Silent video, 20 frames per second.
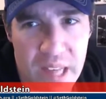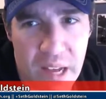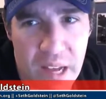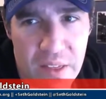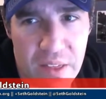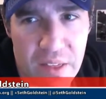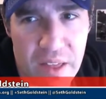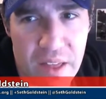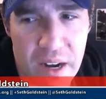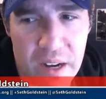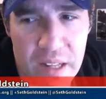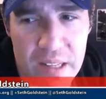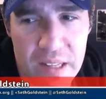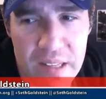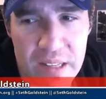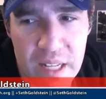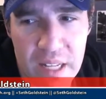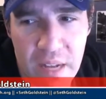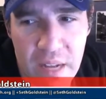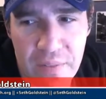out there that
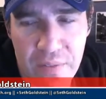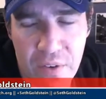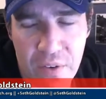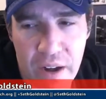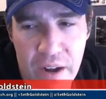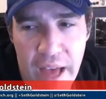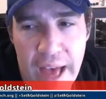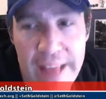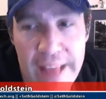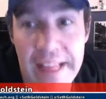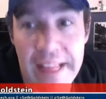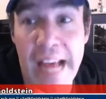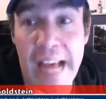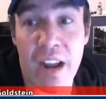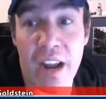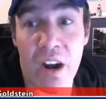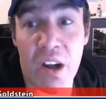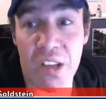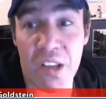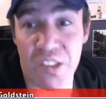signed up for it, and they
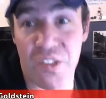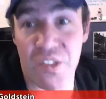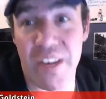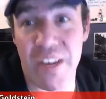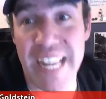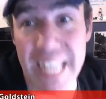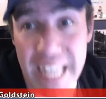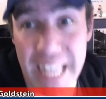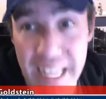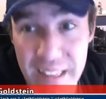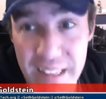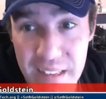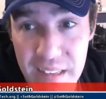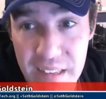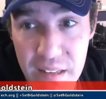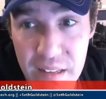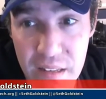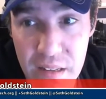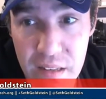are also idiots.